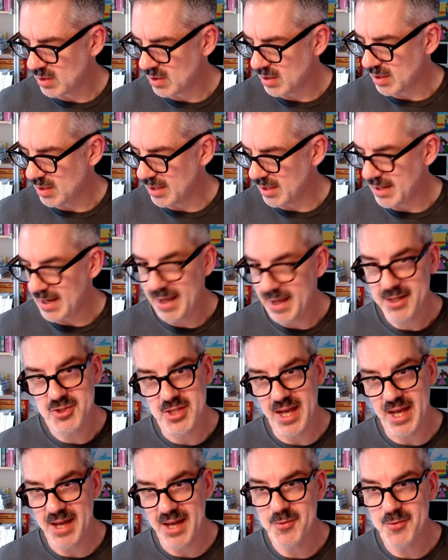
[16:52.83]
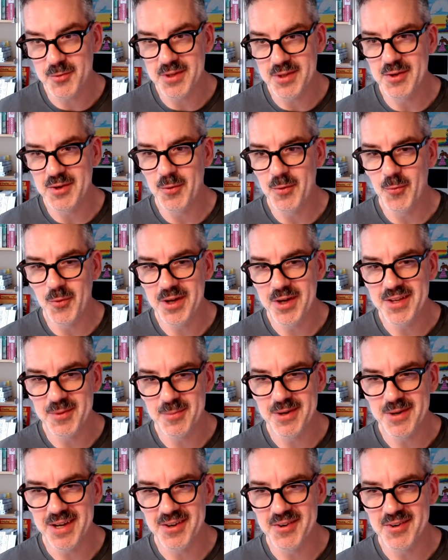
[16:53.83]
actually, I don't really know what your
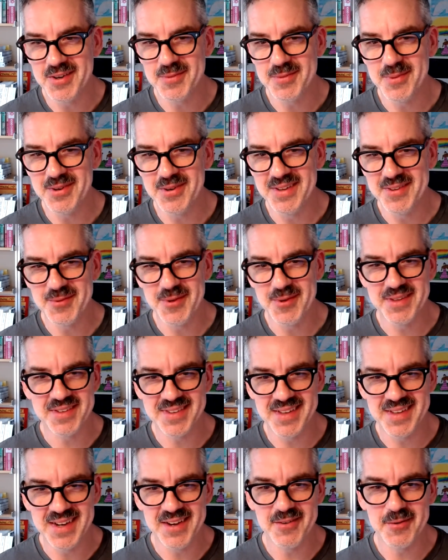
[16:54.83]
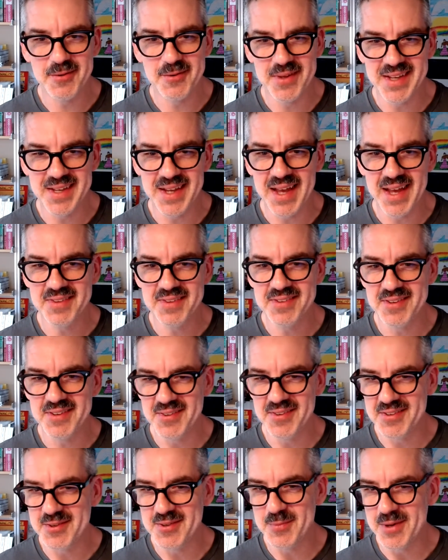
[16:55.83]
prior experience was because I never really asked you
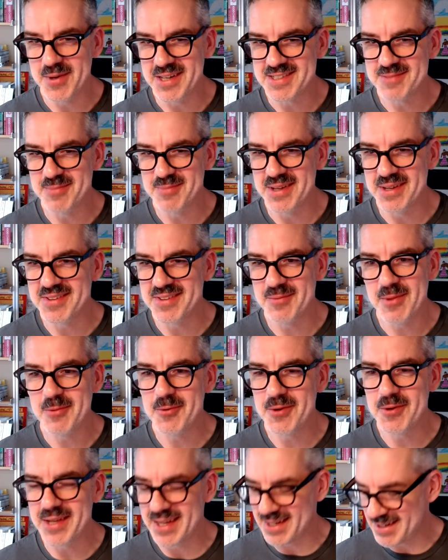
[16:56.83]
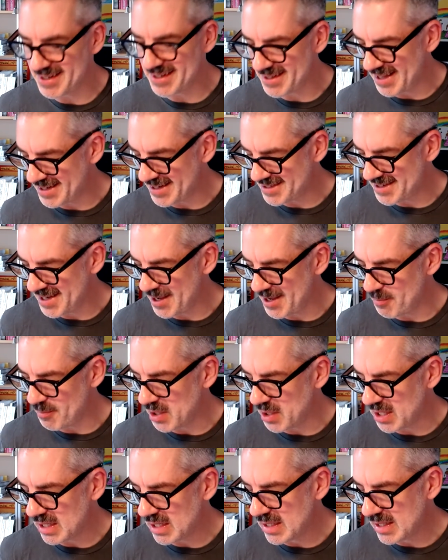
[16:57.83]
too much. So maybe we can get into that today.
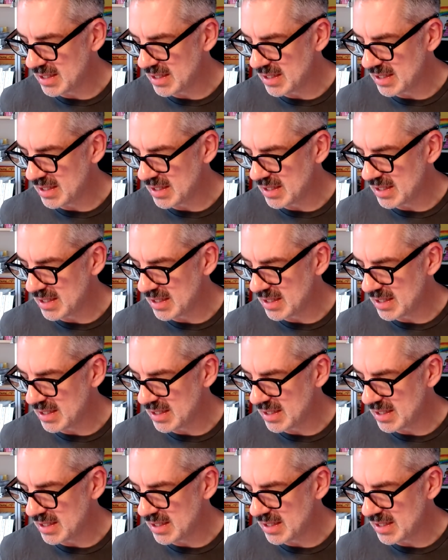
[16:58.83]
But